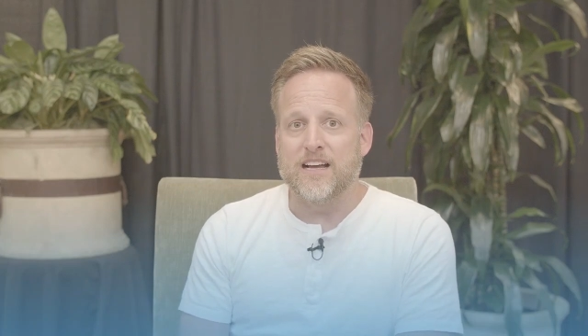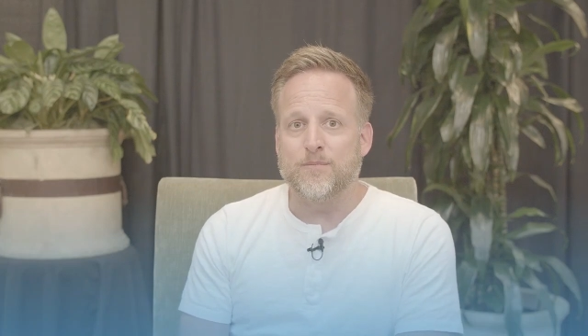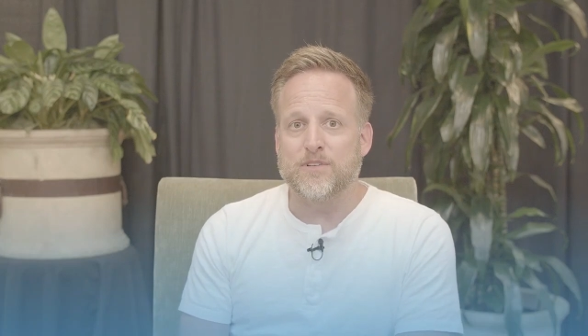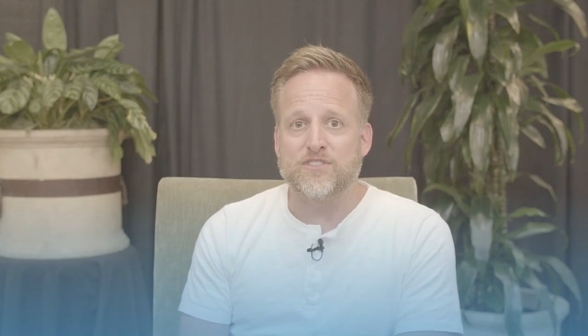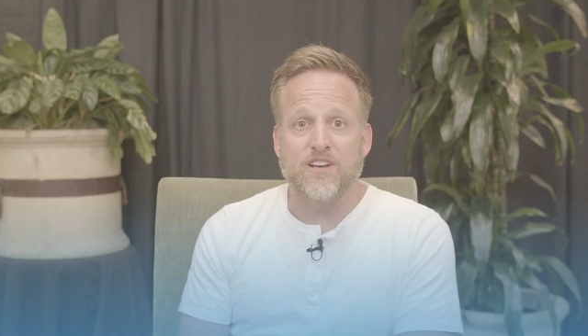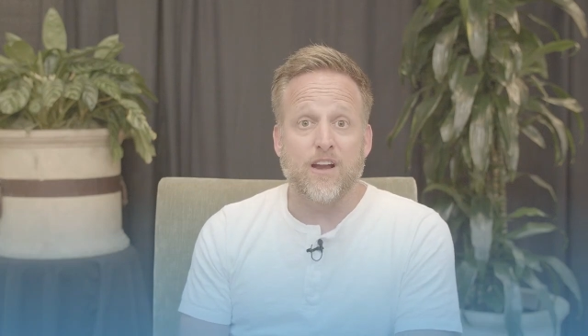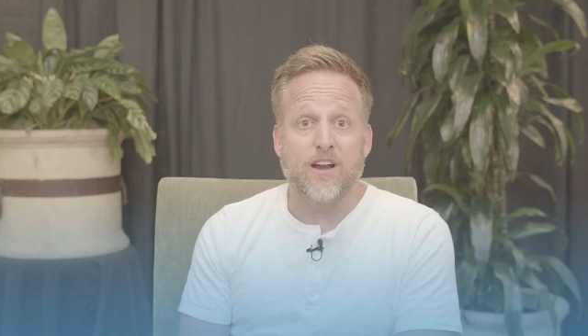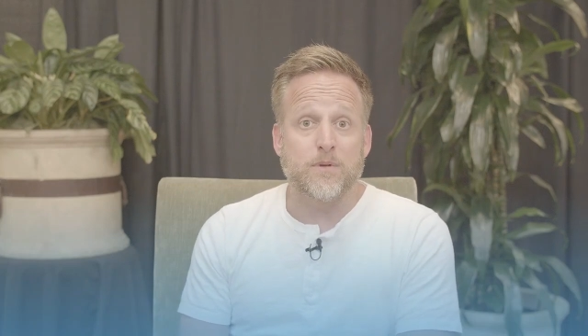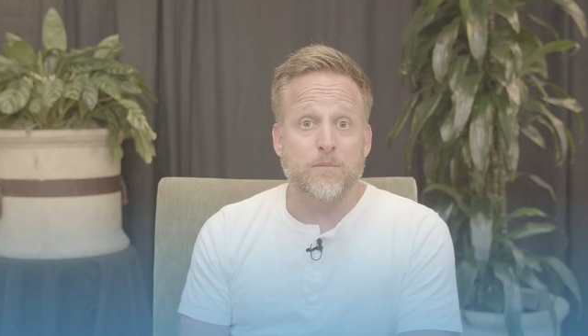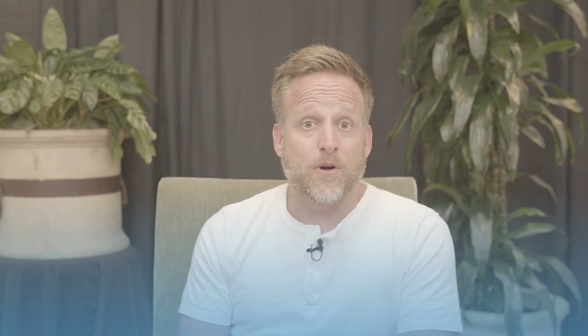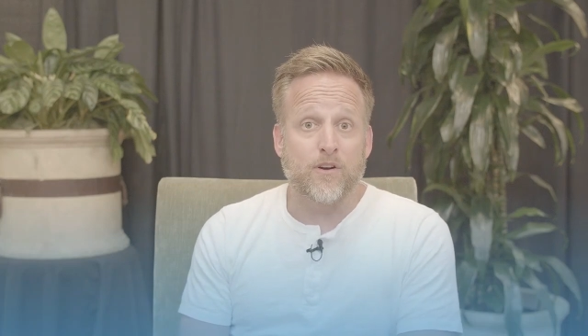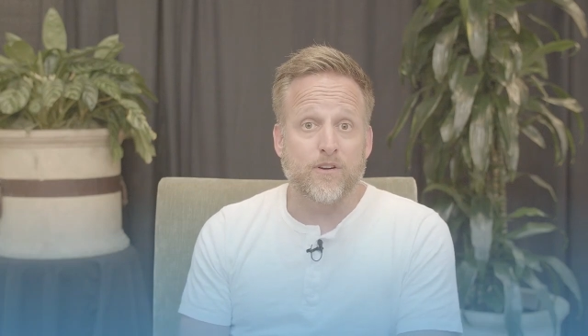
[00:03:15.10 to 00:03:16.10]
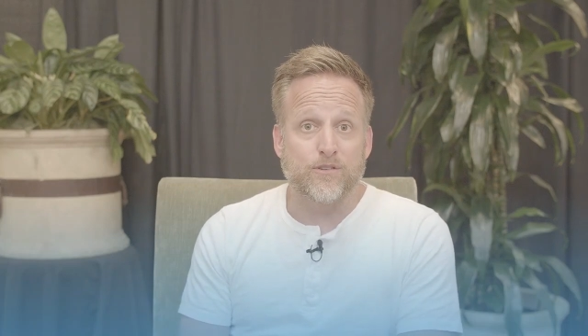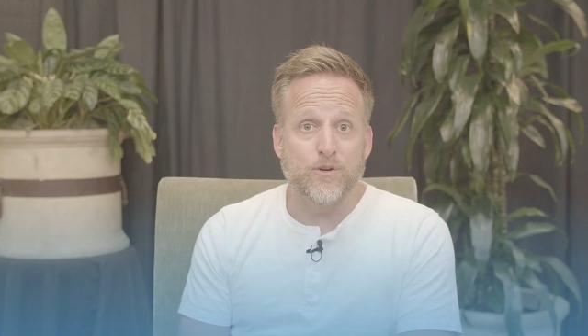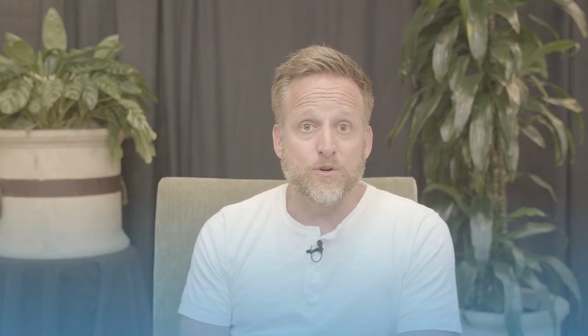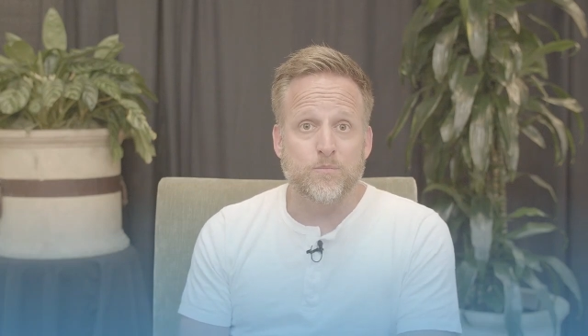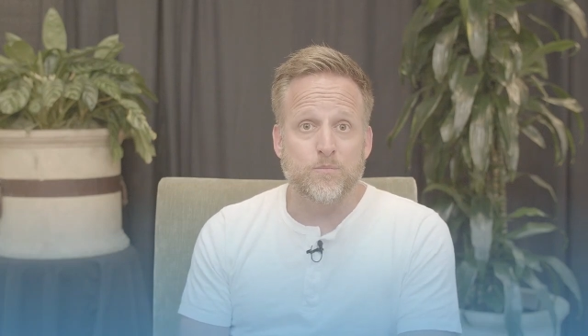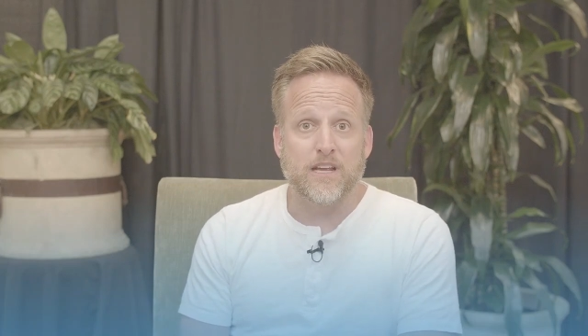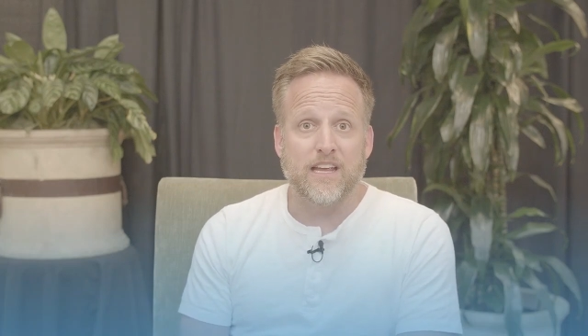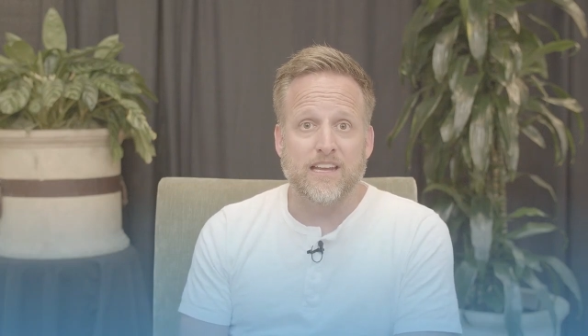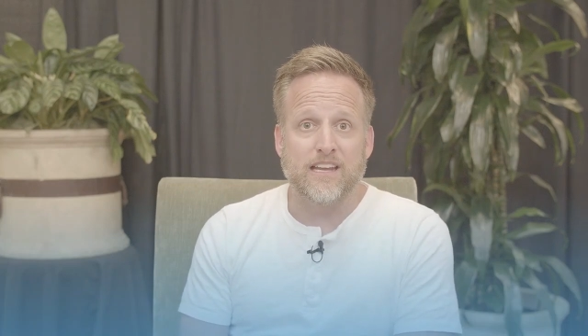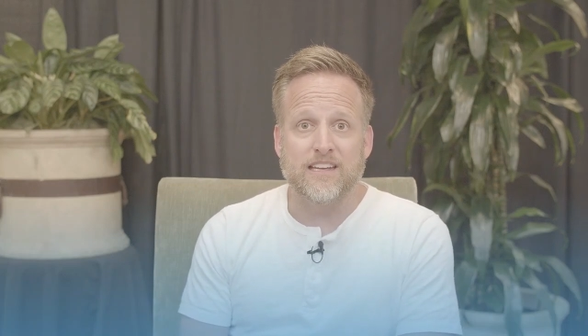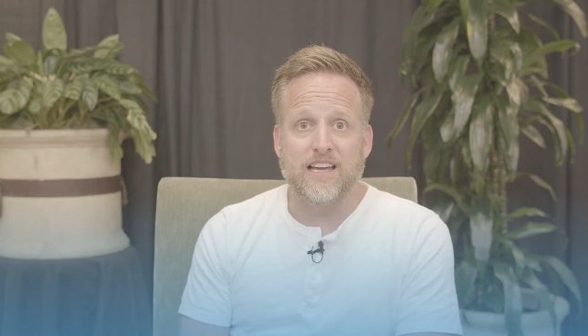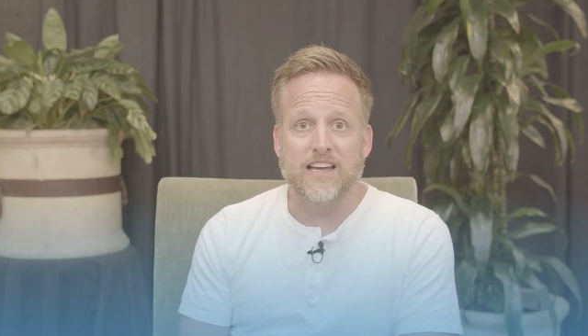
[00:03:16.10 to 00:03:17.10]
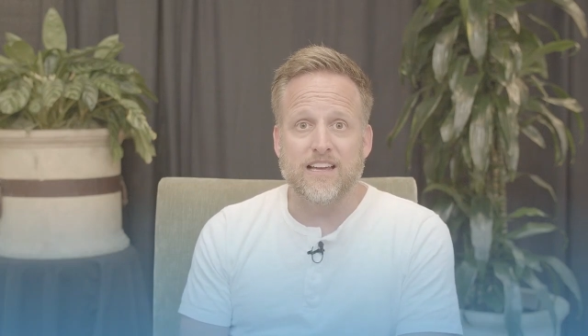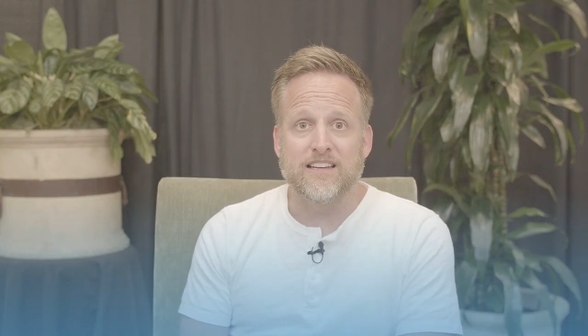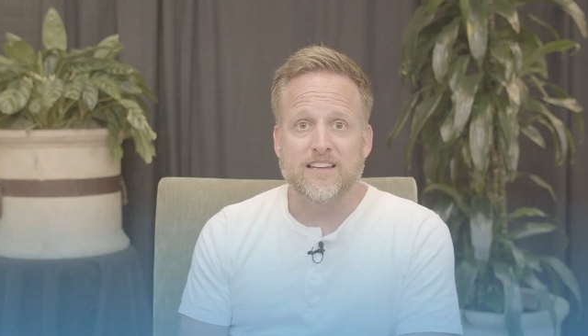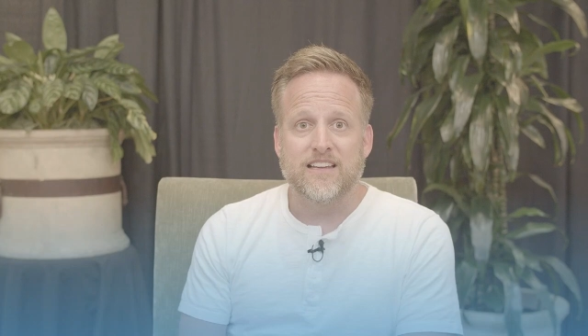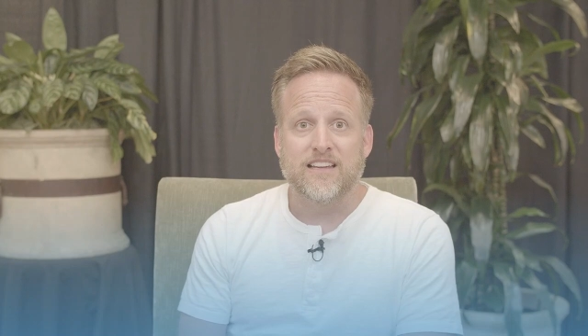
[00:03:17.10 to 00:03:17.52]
it's an honor to be part of the group, and I